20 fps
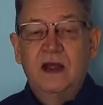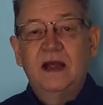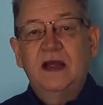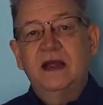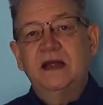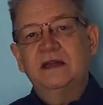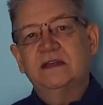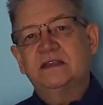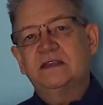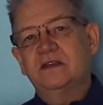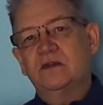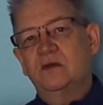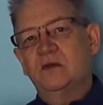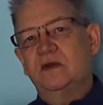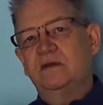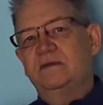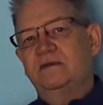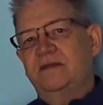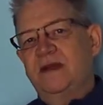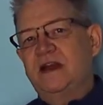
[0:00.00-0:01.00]
And so
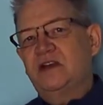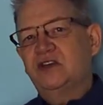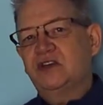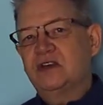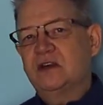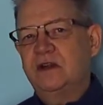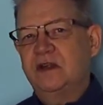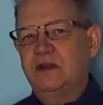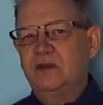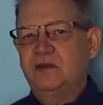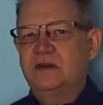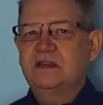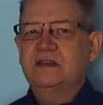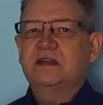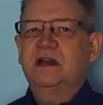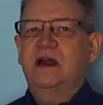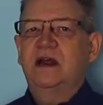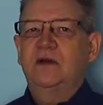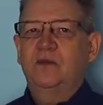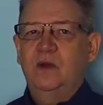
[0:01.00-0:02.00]
eventually you
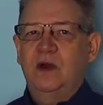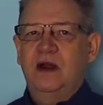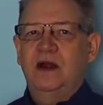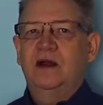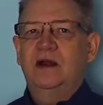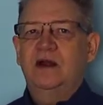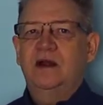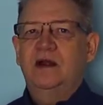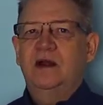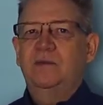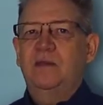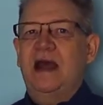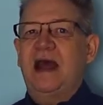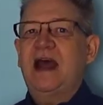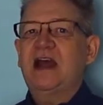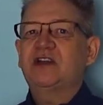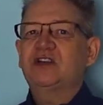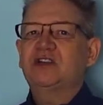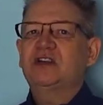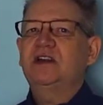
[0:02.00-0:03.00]
decide, well,
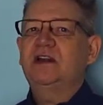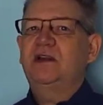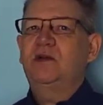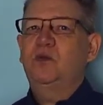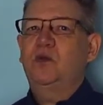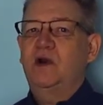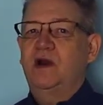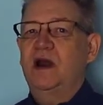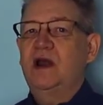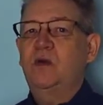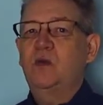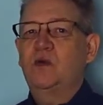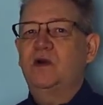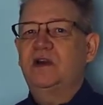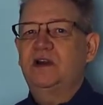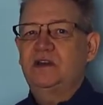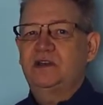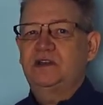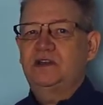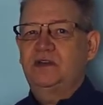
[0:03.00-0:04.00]
what I
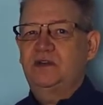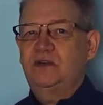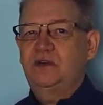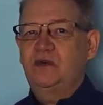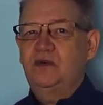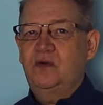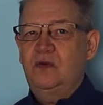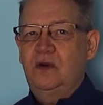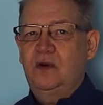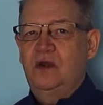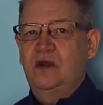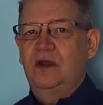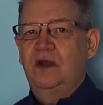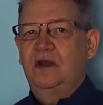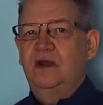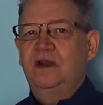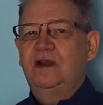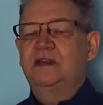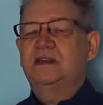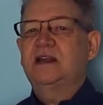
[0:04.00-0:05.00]
want to do
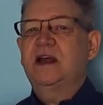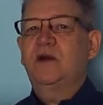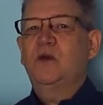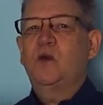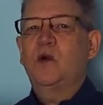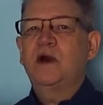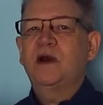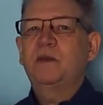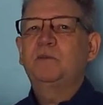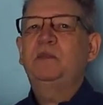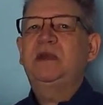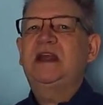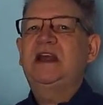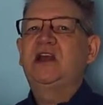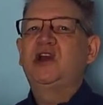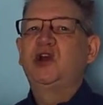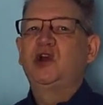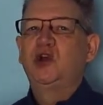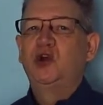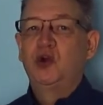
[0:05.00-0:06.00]
is I want to
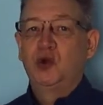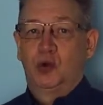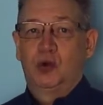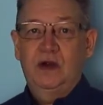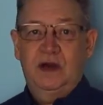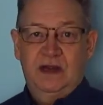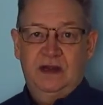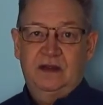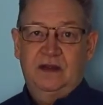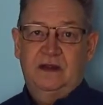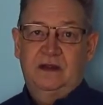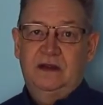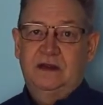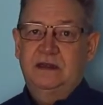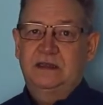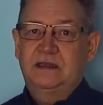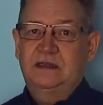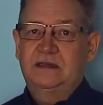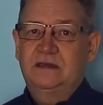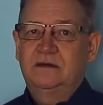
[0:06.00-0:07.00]
be good at
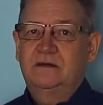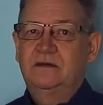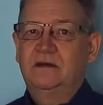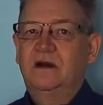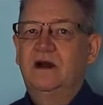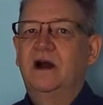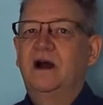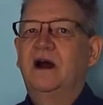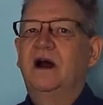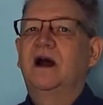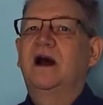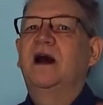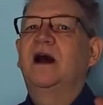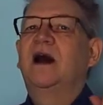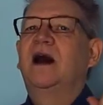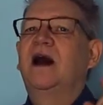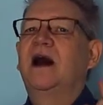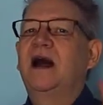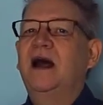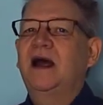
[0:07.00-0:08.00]
this.
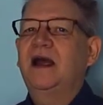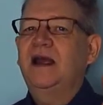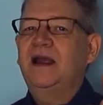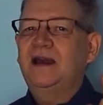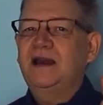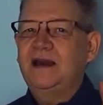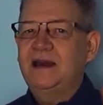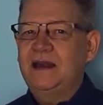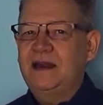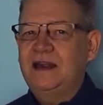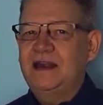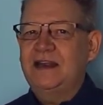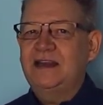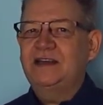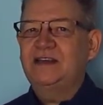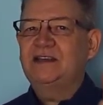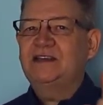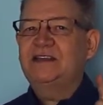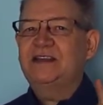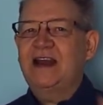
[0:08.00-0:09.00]
I
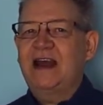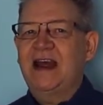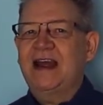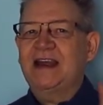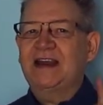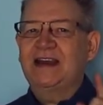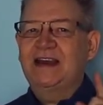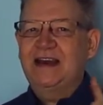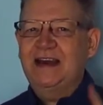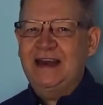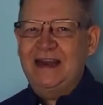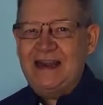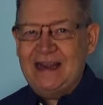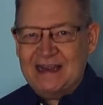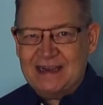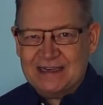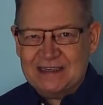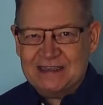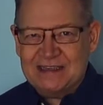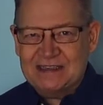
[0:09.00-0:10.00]
need
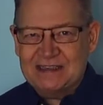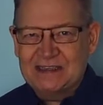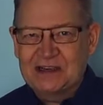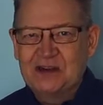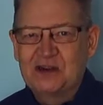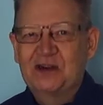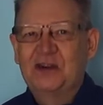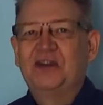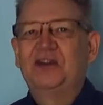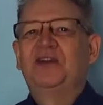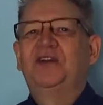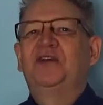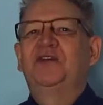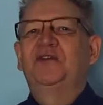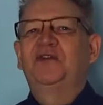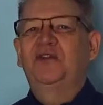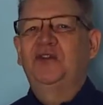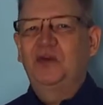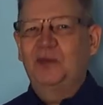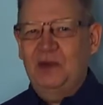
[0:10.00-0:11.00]
techniques
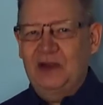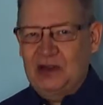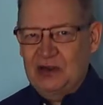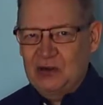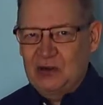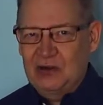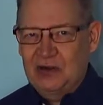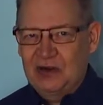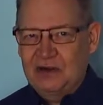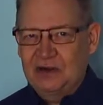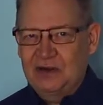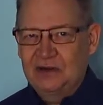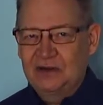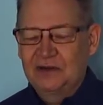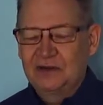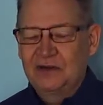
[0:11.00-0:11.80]
to be good.